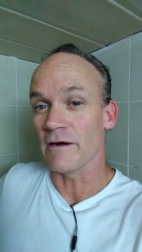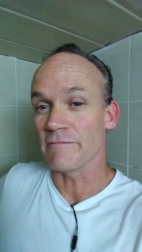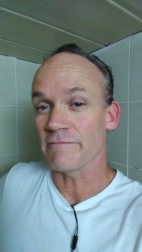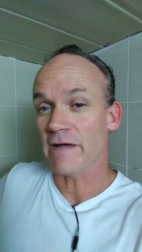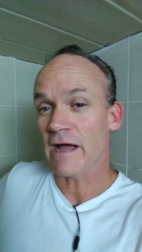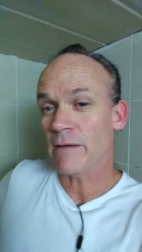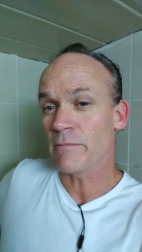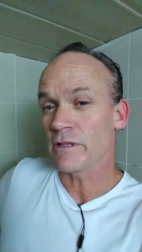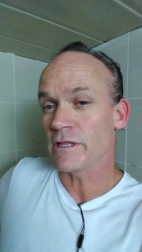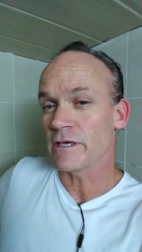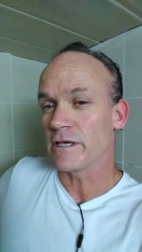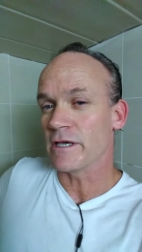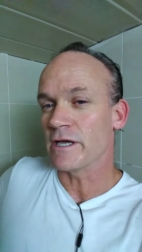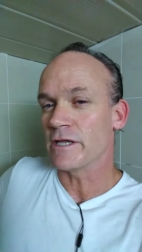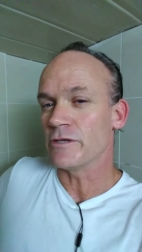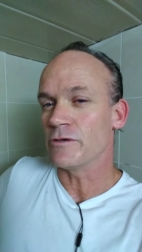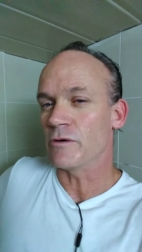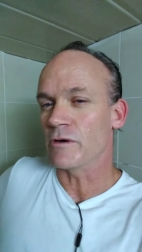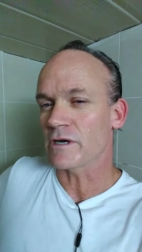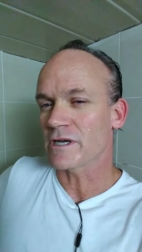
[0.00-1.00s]
family
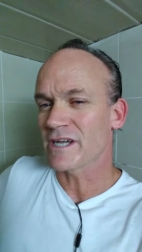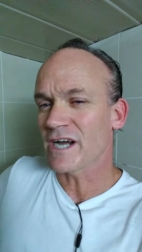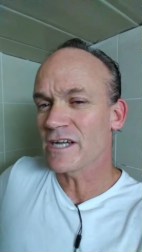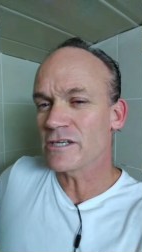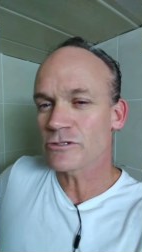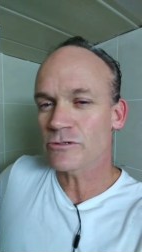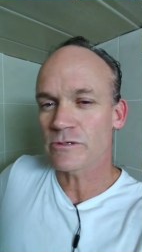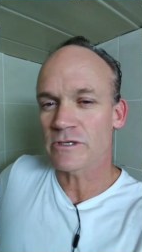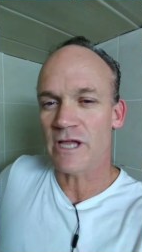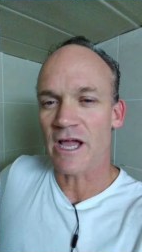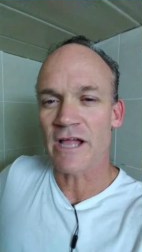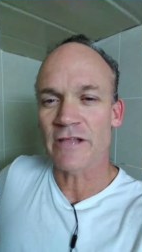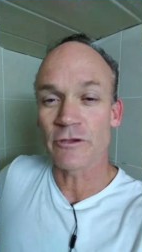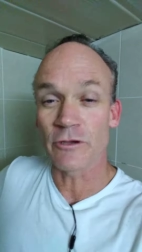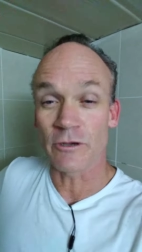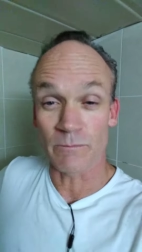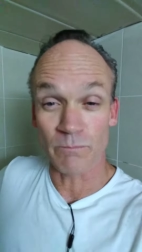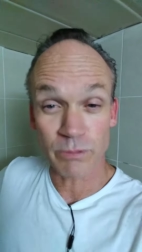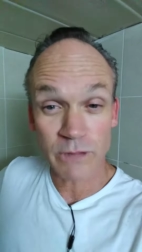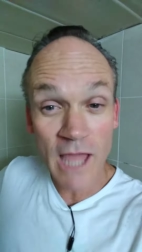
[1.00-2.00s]
and your country and
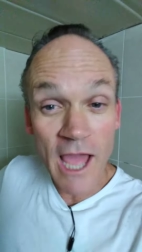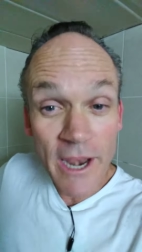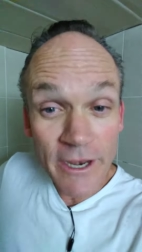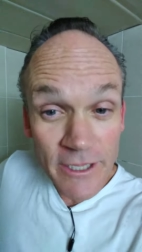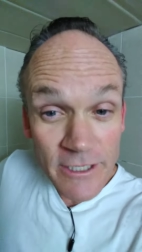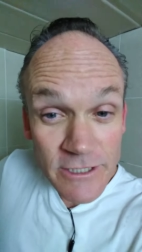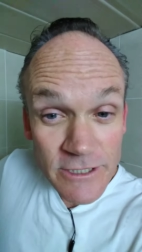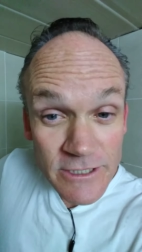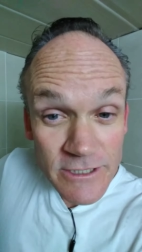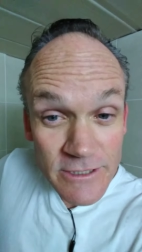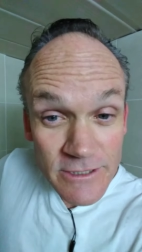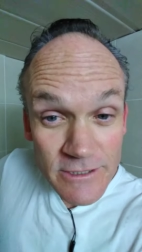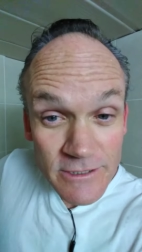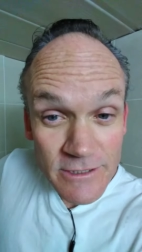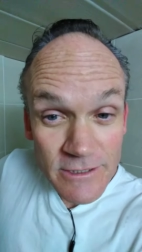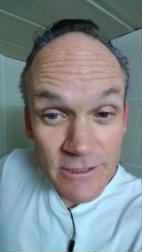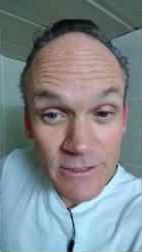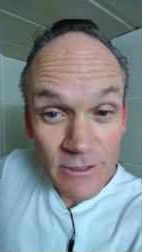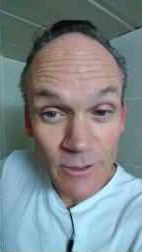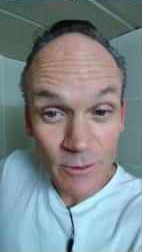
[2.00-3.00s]
your planet,
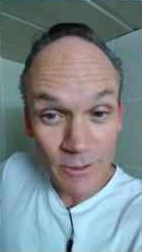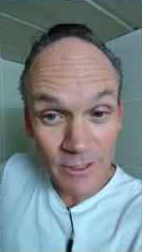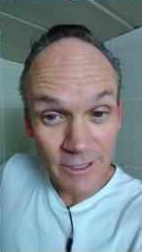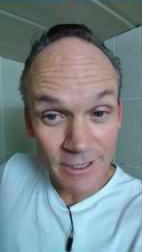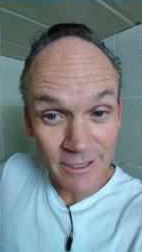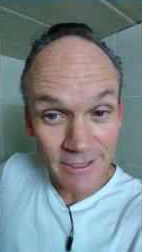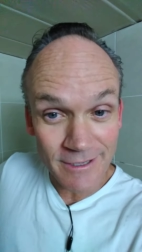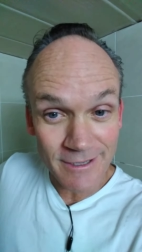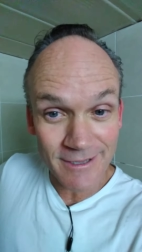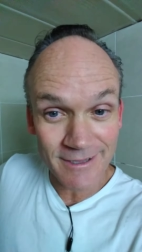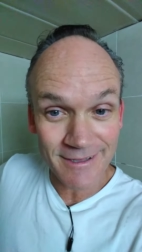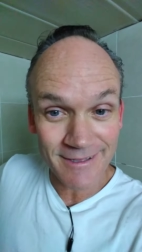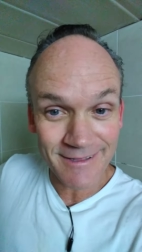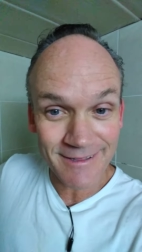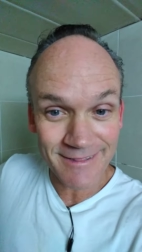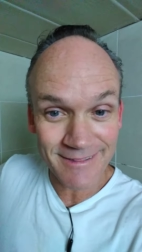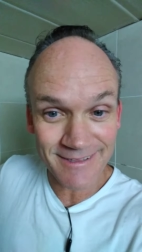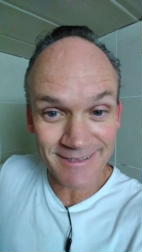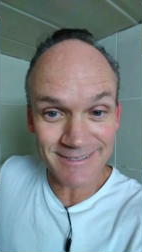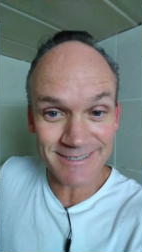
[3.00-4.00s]
okay?
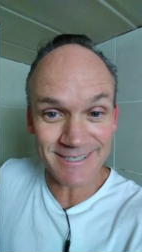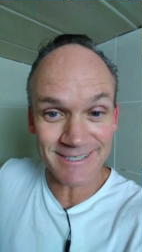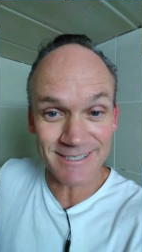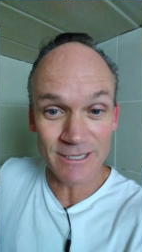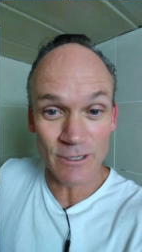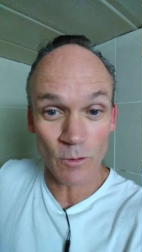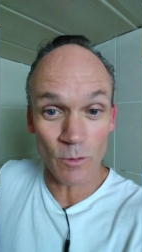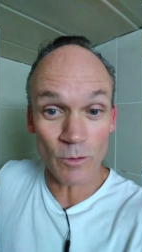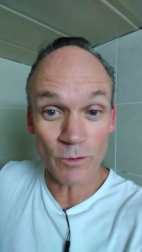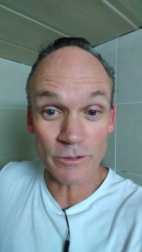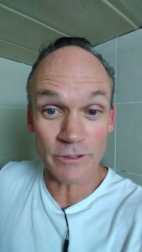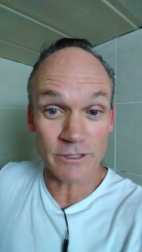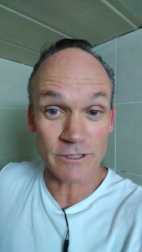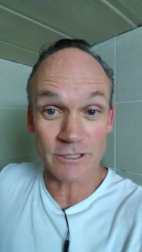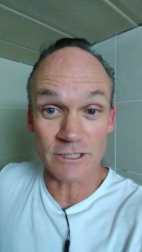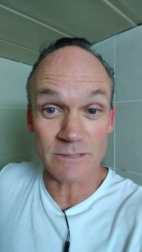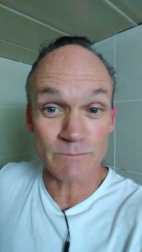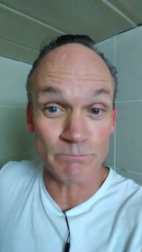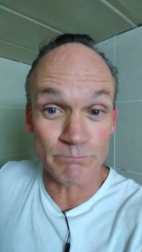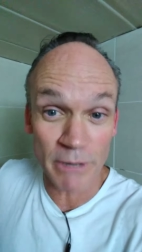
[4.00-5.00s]
Or you could
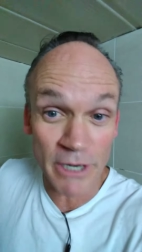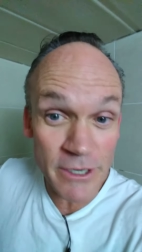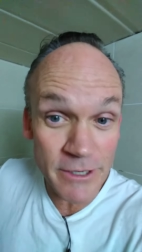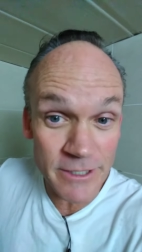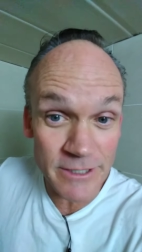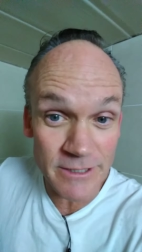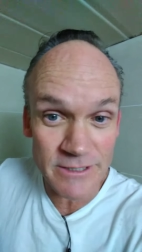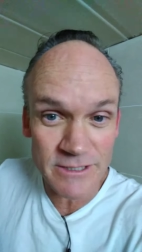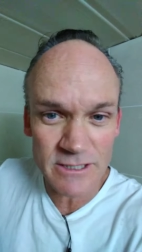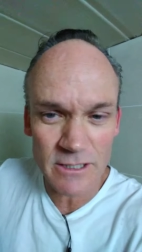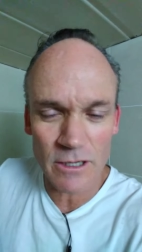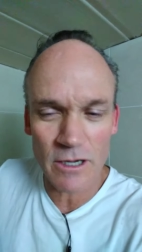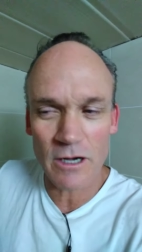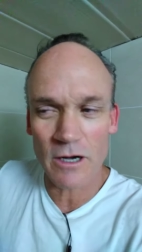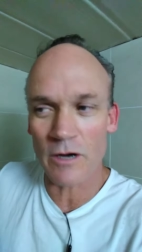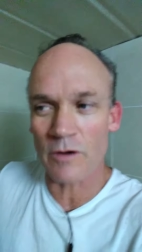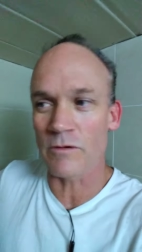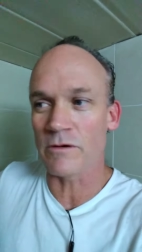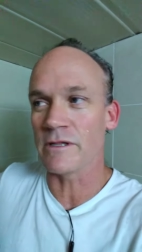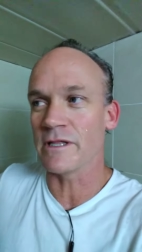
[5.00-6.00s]
just burn it and say,
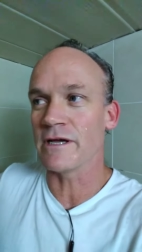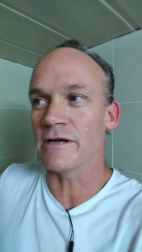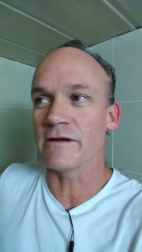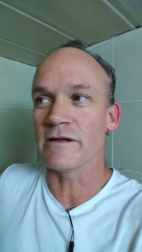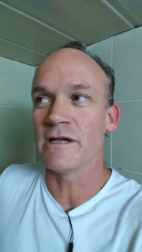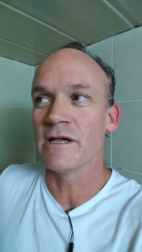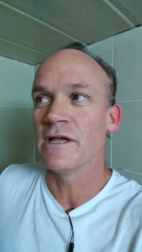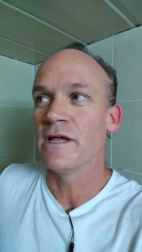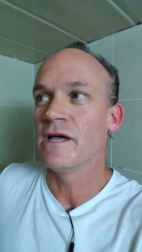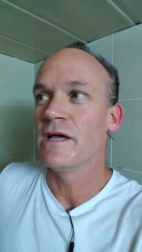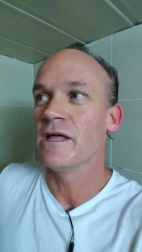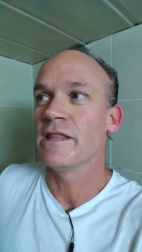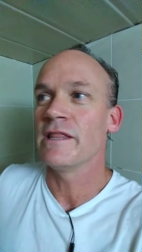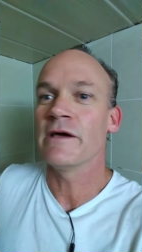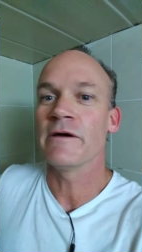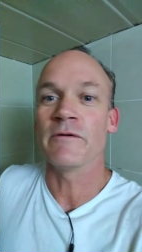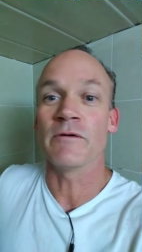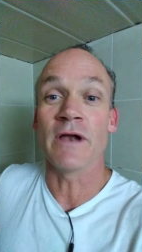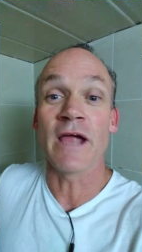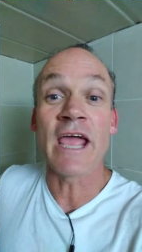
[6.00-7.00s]
"Oh, well,
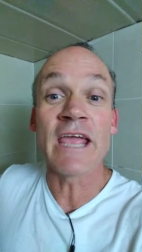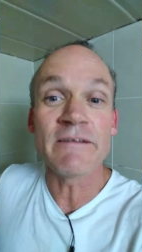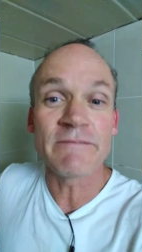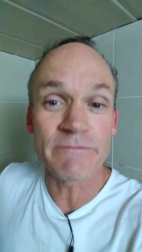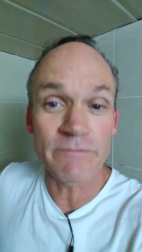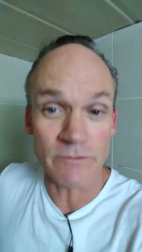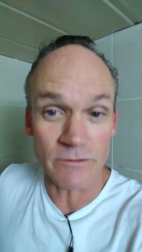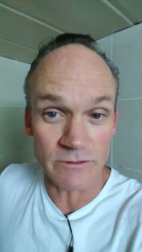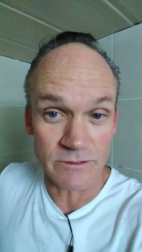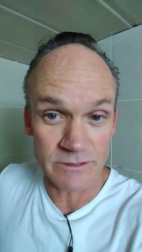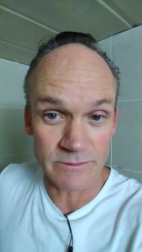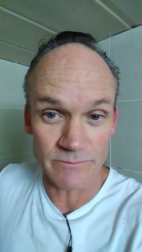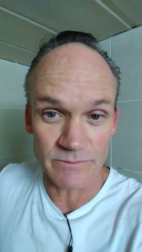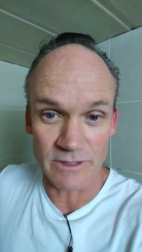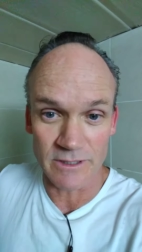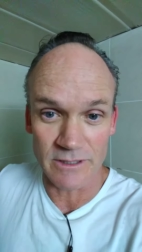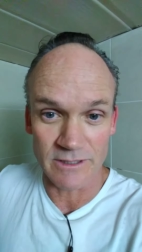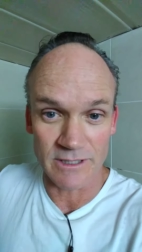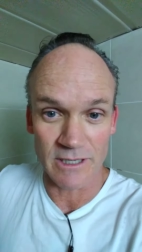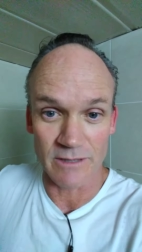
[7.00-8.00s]
they were hateful," or something
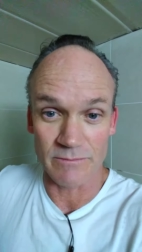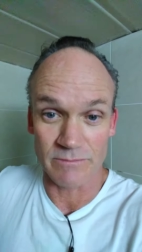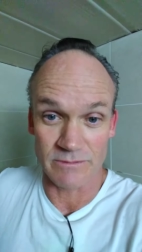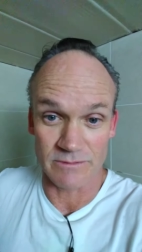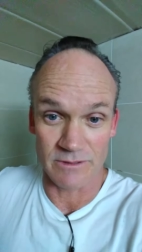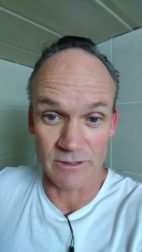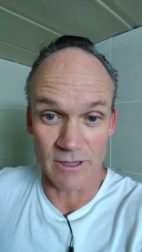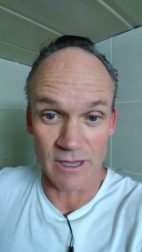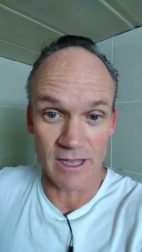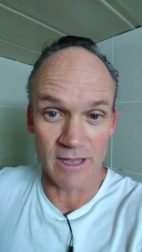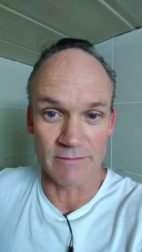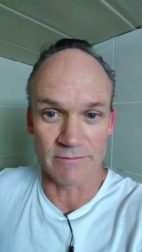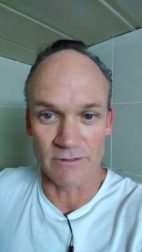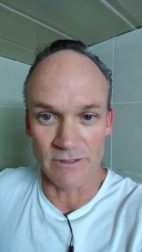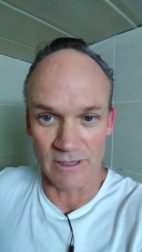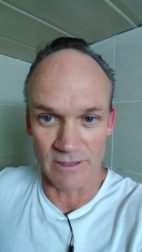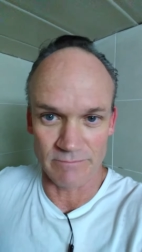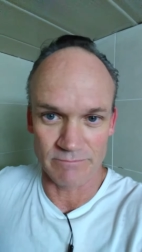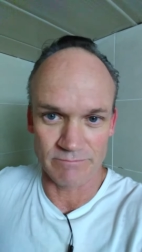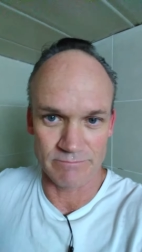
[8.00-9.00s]
like that. You know,
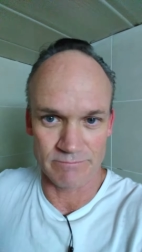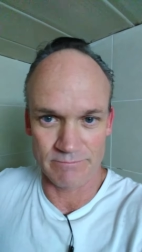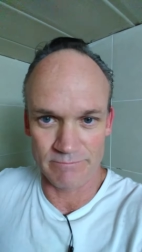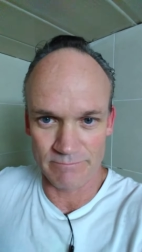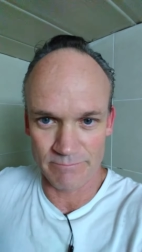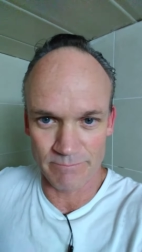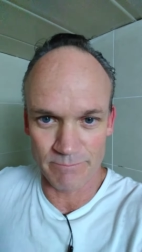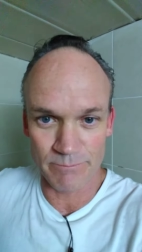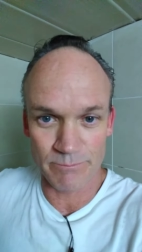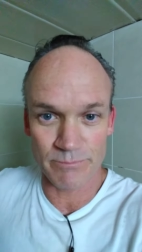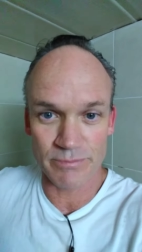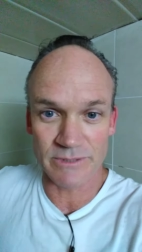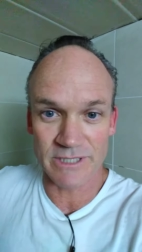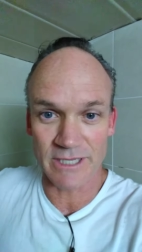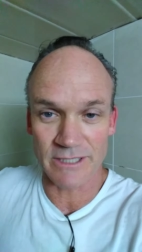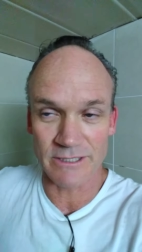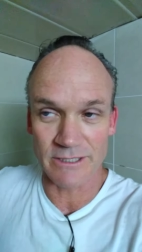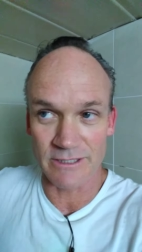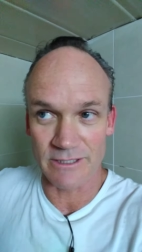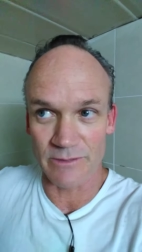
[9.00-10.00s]
I
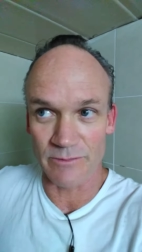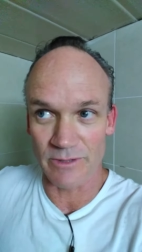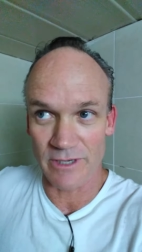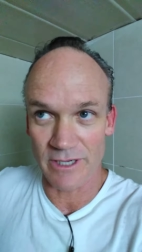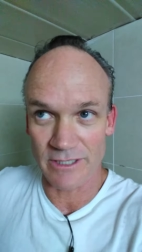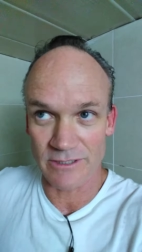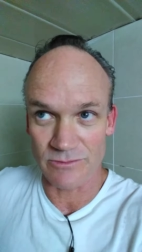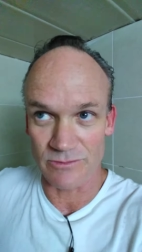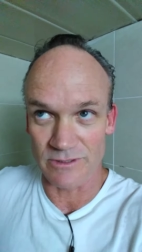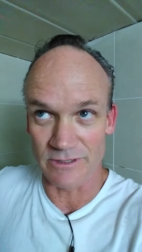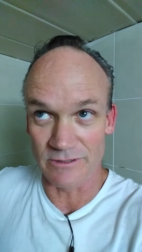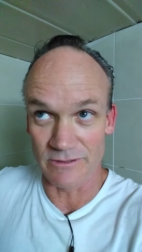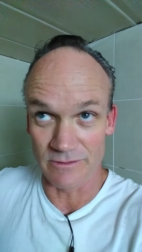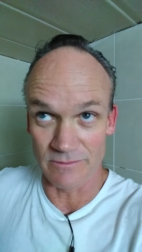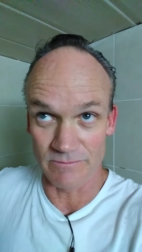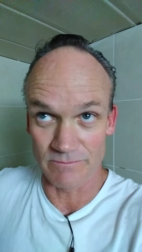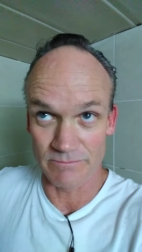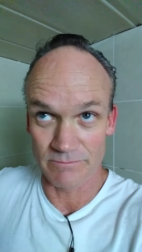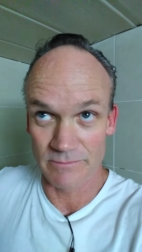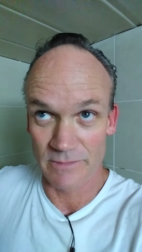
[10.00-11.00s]
pretended they were hatred. You know,
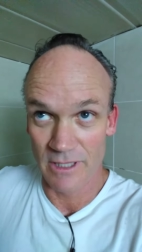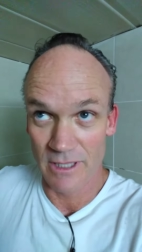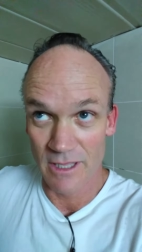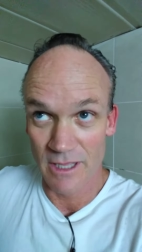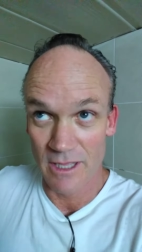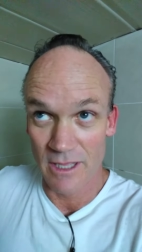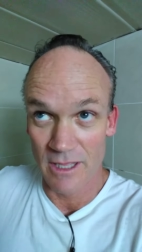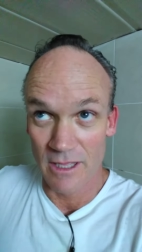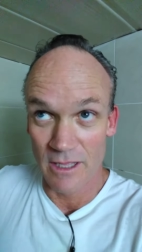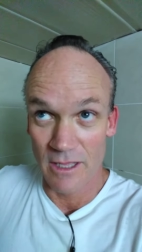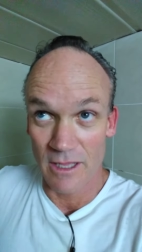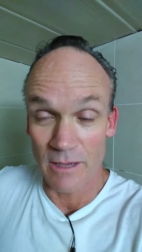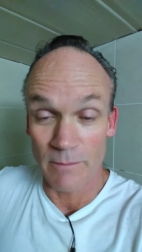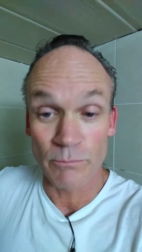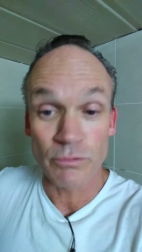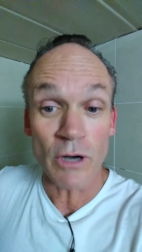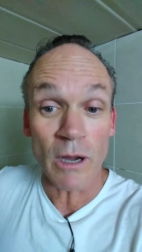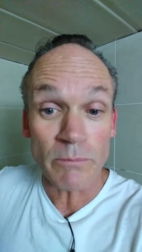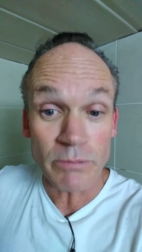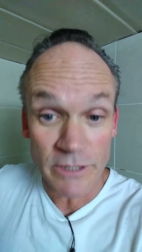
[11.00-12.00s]

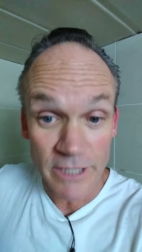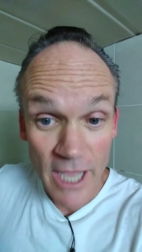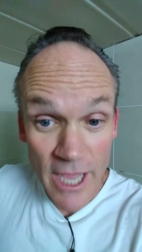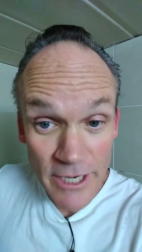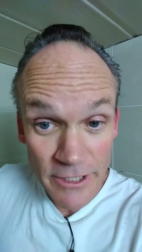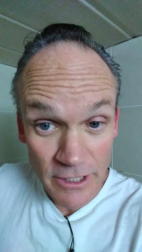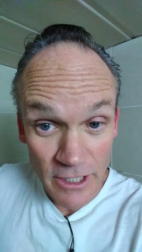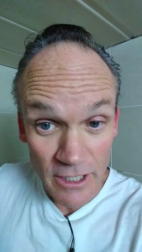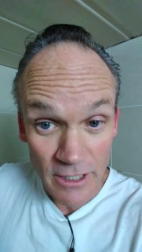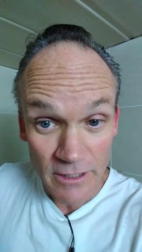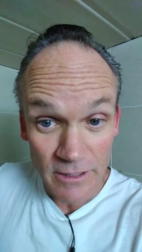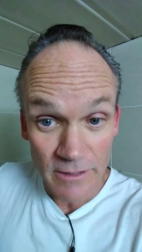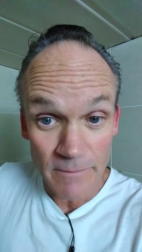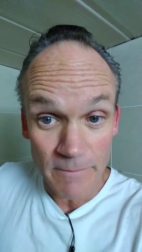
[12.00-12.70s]
propaganda.